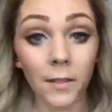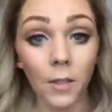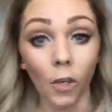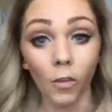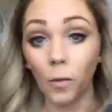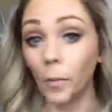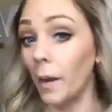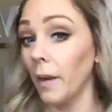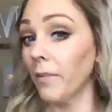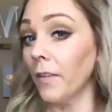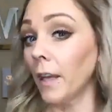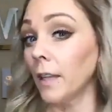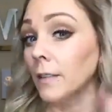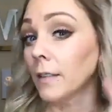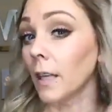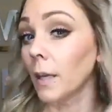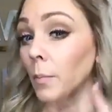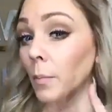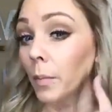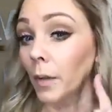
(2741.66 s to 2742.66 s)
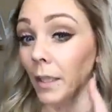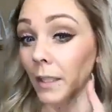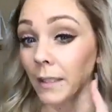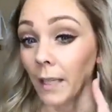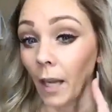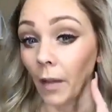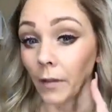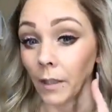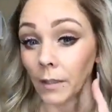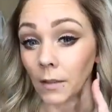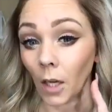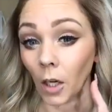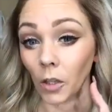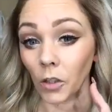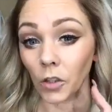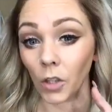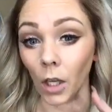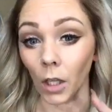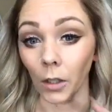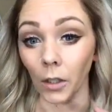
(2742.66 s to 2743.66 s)
over my face and blend out these harsh
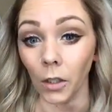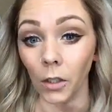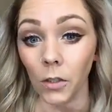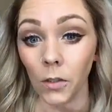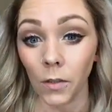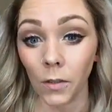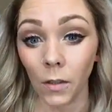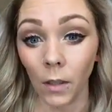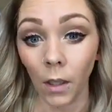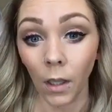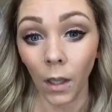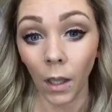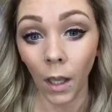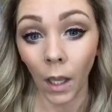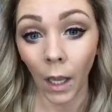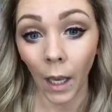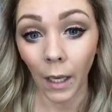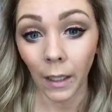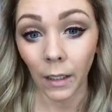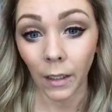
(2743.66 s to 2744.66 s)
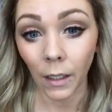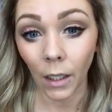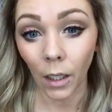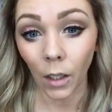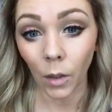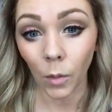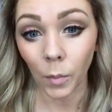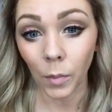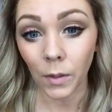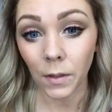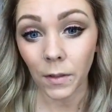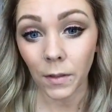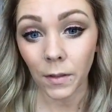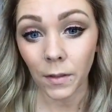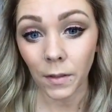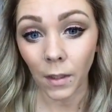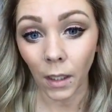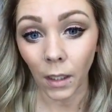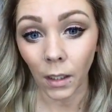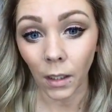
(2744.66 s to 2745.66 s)
colors. I need help
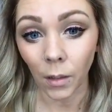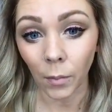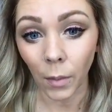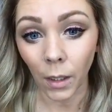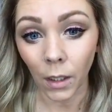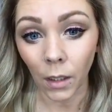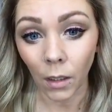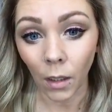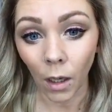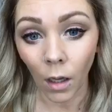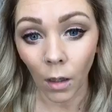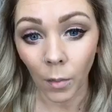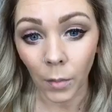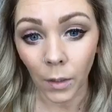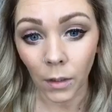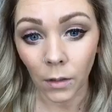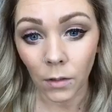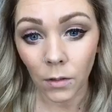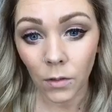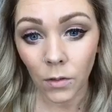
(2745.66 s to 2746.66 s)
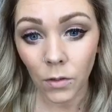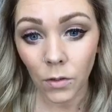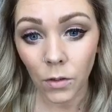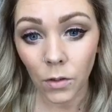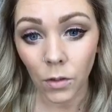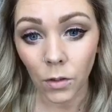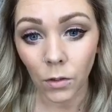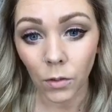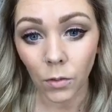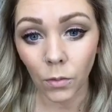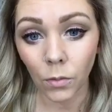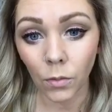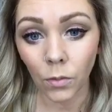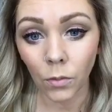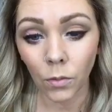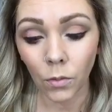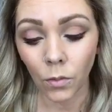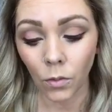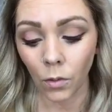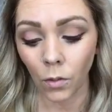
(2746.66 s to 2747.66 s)
setting my comments too.
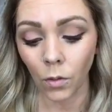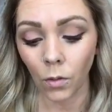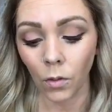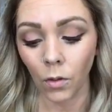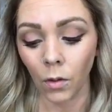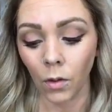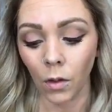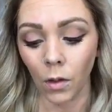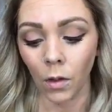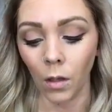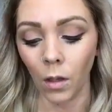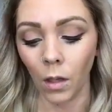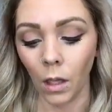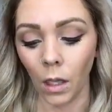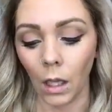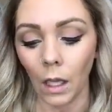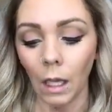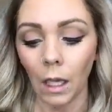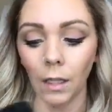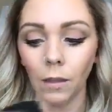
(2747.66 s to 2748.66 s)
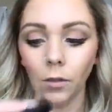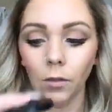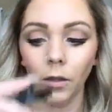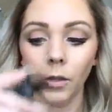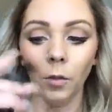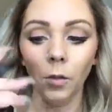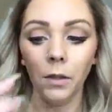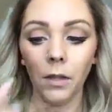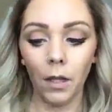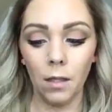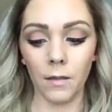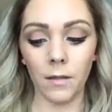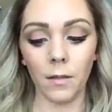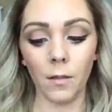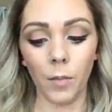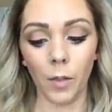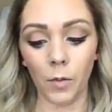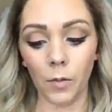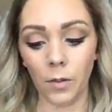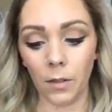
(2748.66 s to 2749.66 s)
I don't know what that's
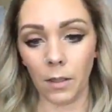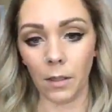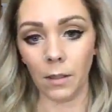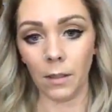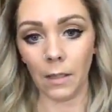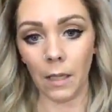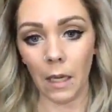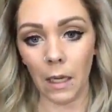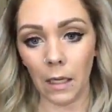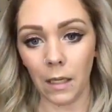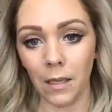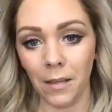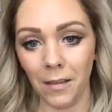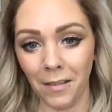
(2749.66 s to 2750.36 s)
supposed to say.